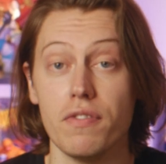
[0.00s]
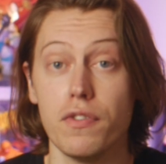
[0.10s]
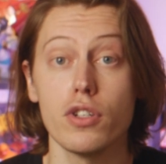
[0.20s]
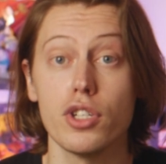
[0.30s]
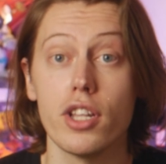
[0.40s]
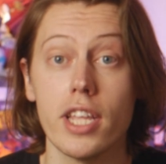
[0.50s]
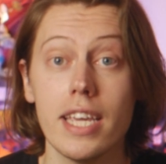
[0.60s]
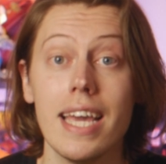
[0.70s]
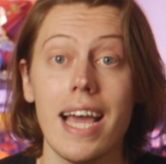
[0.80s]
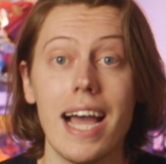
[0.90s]

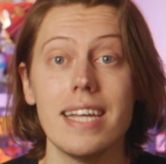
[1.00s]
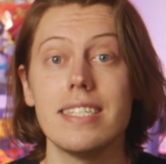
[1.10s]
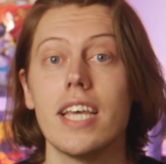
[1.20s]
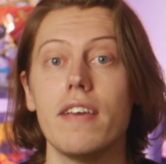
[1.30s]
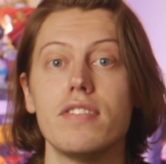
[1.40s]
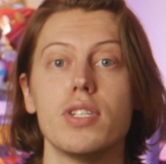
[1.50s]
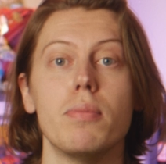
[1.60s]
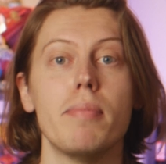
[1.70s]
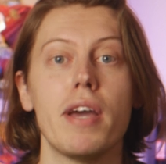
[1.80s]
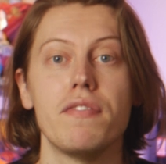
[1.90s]
fortunately, I had saved some
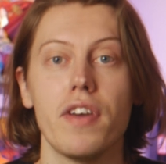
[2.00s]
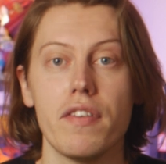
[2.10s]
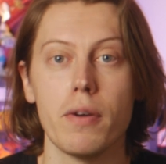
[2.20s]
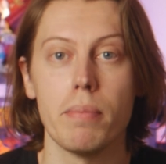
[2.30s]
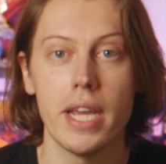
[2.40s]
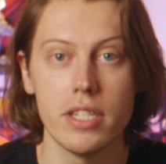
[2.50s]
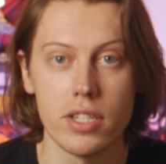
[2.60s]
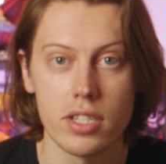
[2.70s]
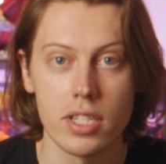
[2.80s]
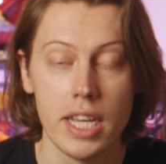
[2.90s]
of my favourite
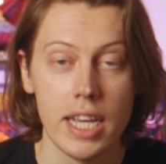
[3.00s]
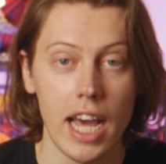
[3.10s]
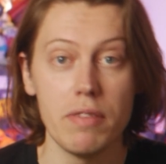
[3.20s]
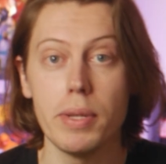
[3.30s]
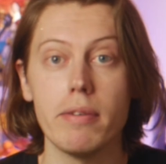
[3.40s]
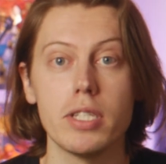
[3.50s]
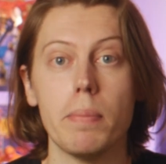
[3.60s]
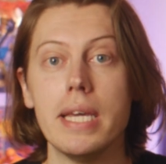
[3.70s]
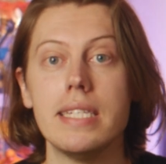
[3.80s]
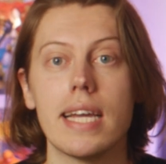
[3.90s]
pages, and have been able to
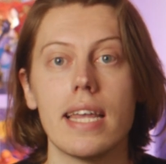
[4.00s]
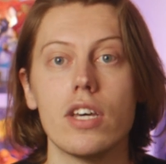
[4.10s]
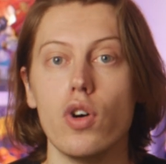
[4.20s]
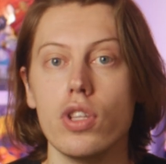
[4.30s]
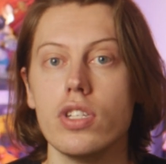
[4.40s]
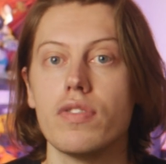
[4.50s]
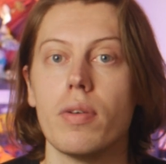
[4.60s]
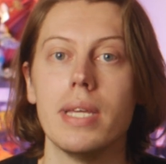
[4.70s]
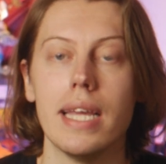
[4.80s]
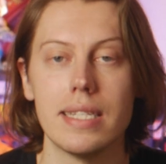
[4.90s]
piece together others
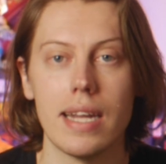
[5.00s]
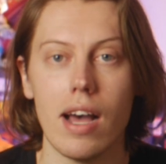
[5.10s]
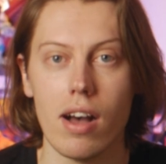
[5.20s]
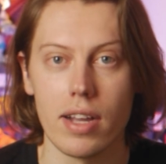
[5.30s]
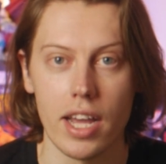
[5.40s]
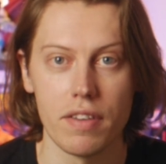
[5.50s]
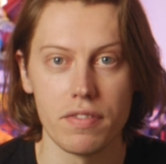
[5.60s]
from the internet archive.